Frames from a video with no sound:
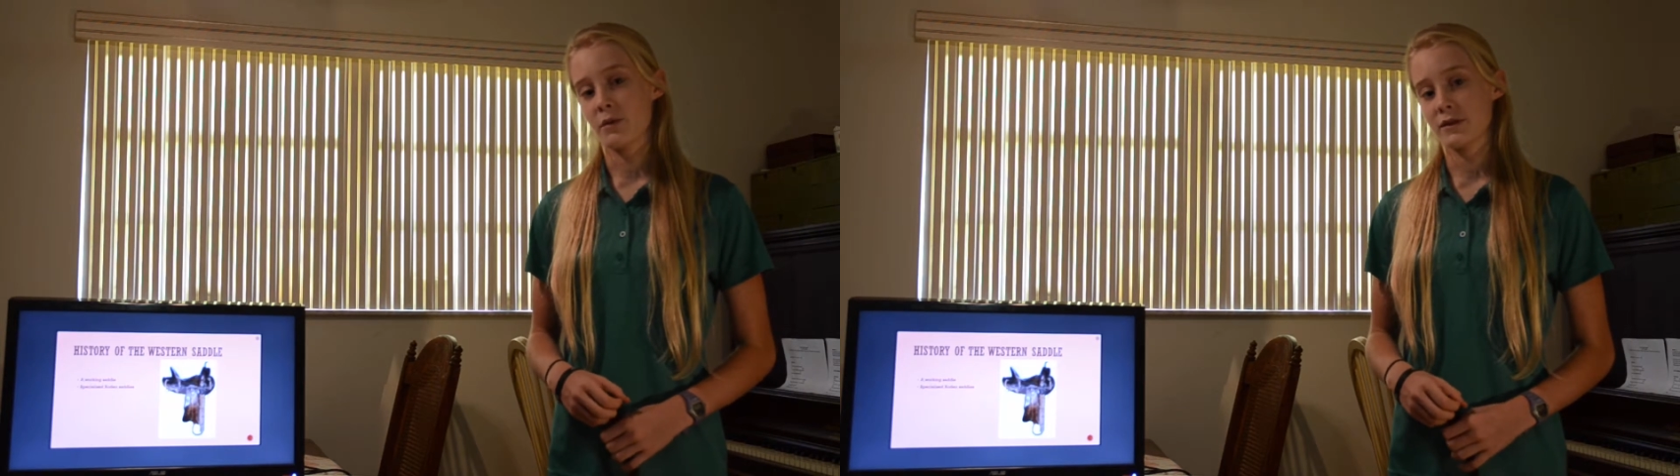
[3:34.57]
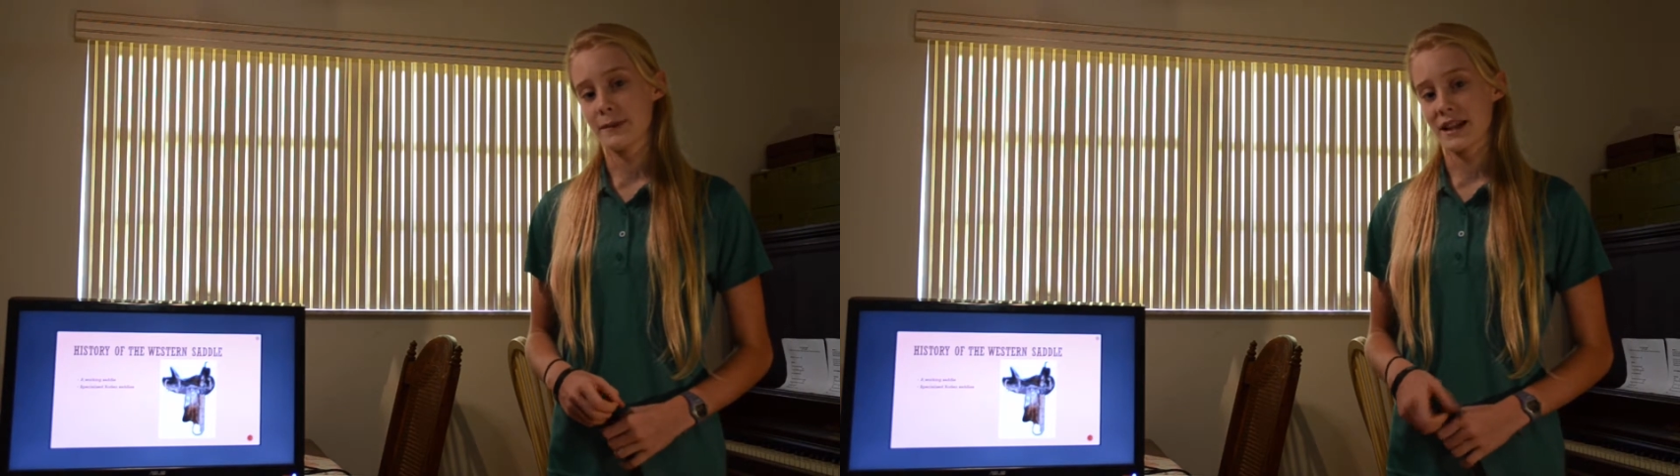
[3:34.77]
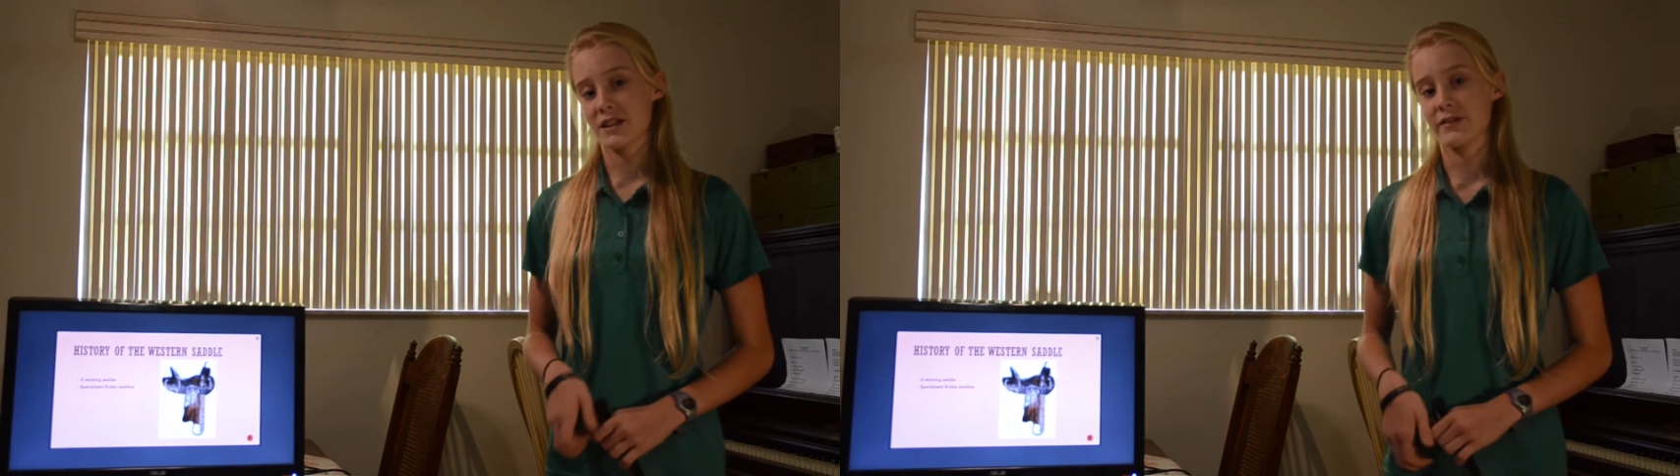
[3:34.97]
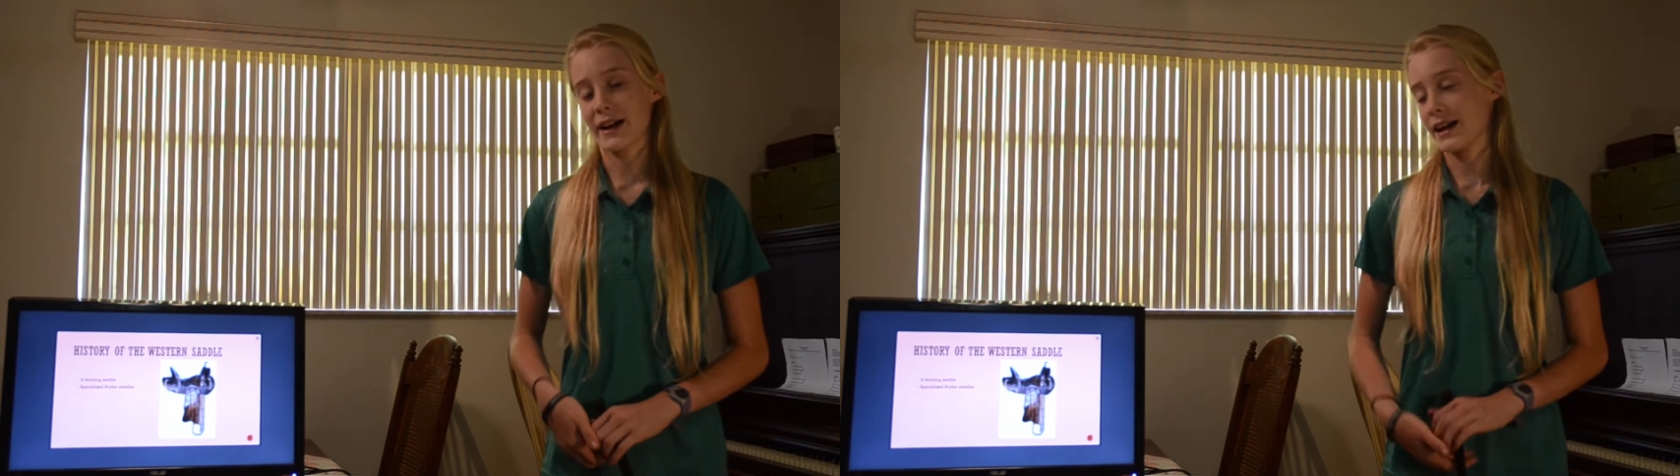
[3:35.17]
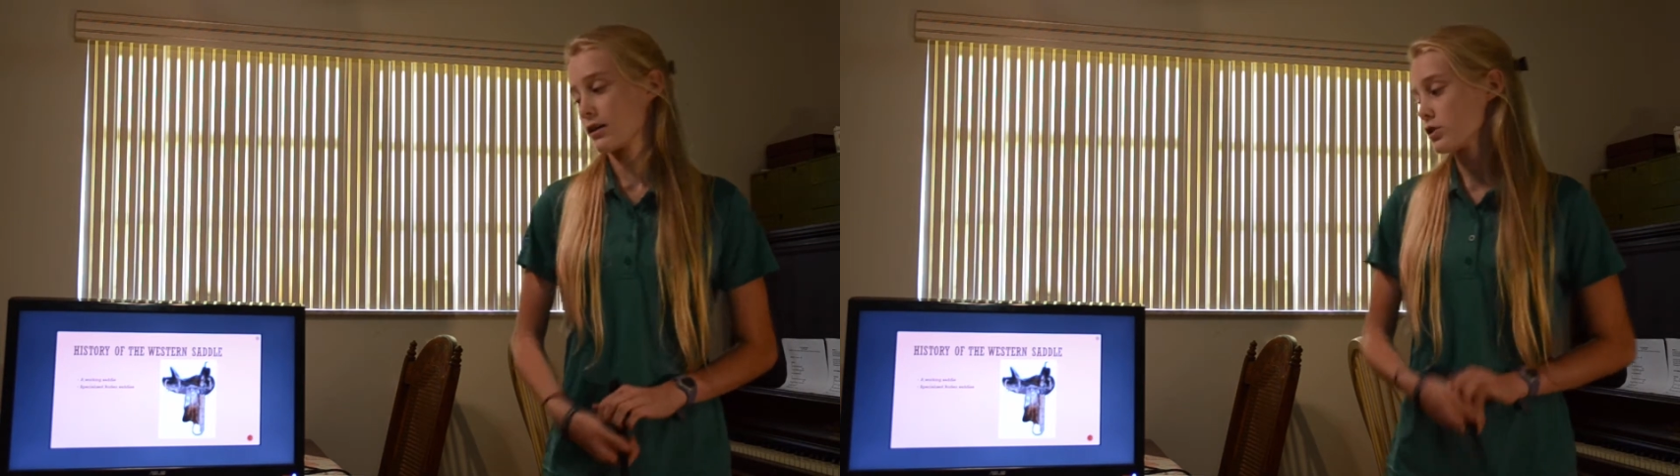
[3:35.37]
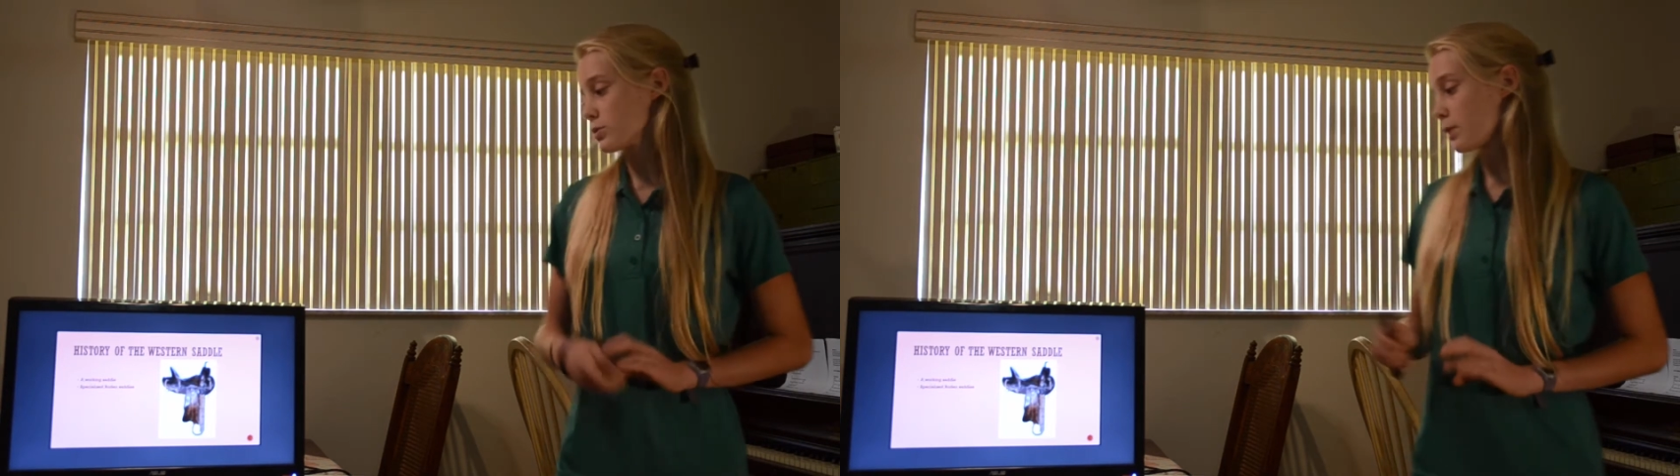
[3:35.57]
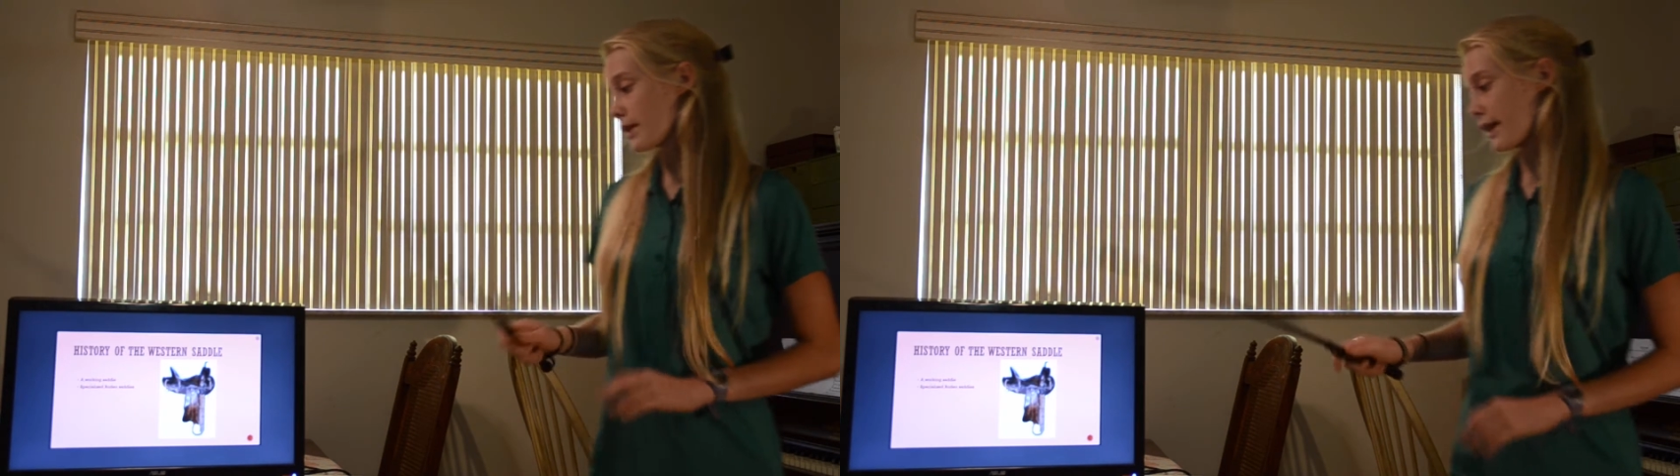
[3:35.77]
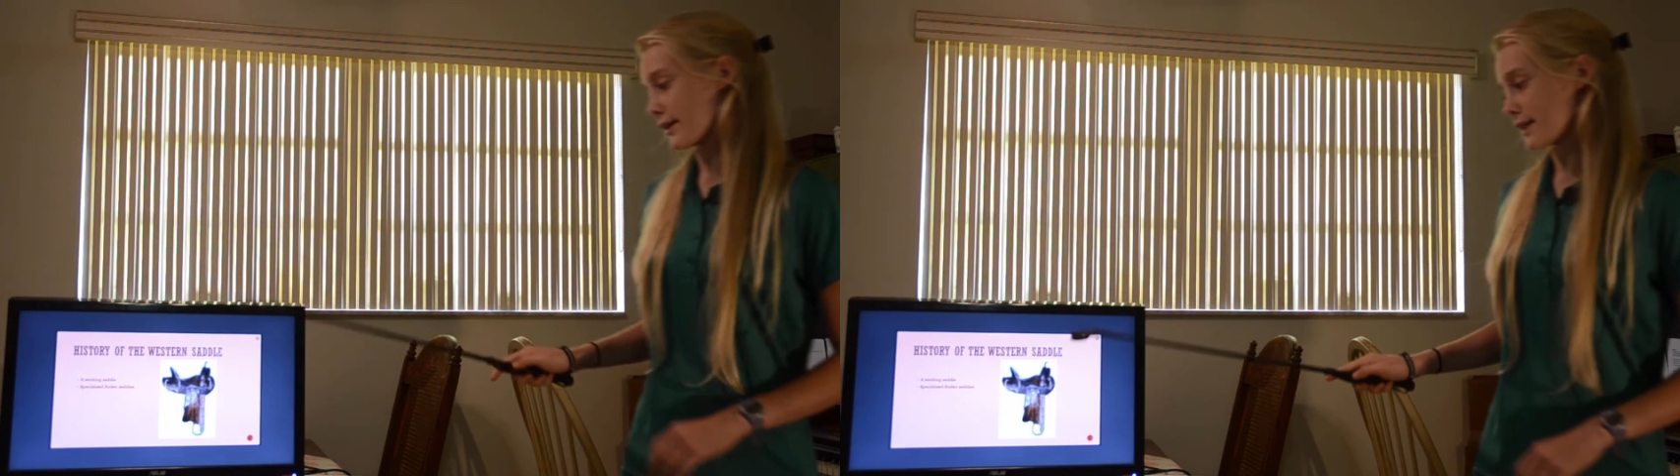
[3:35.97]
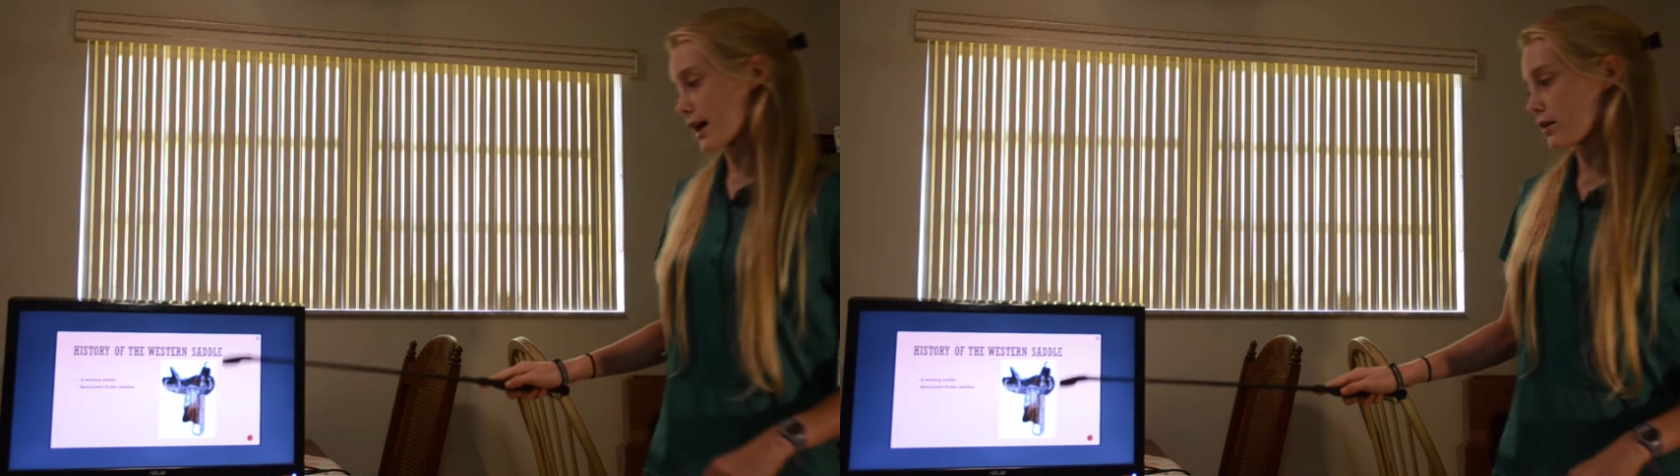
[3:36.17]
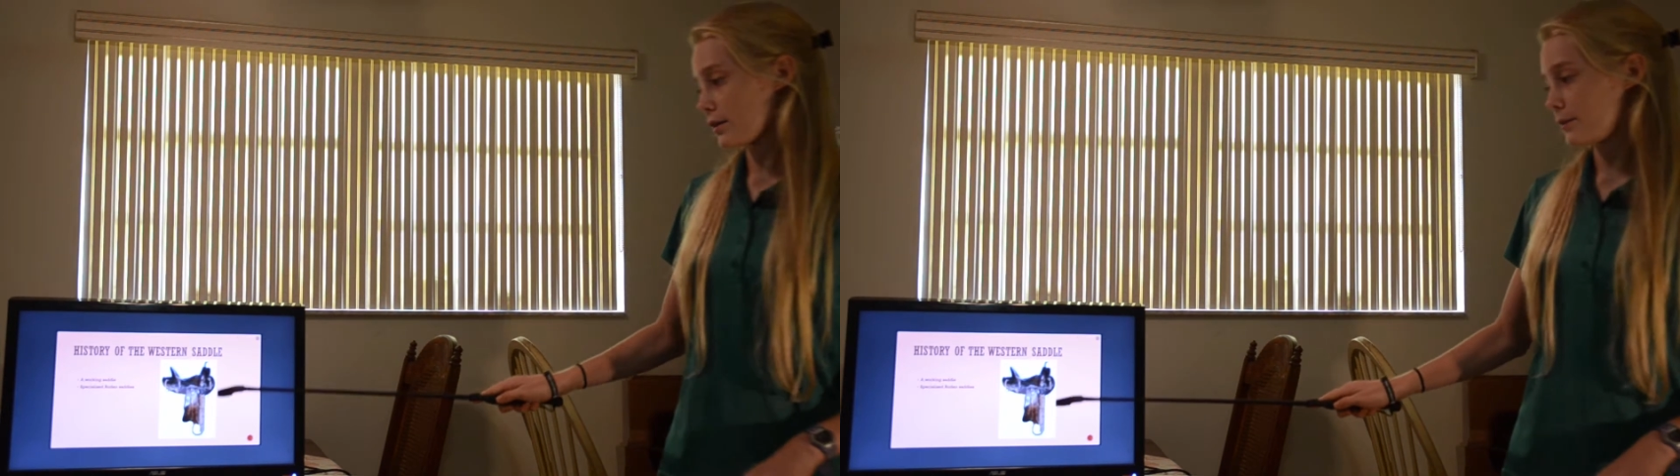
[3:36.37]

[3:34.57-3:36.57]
Spanish vaqueros' working saddle.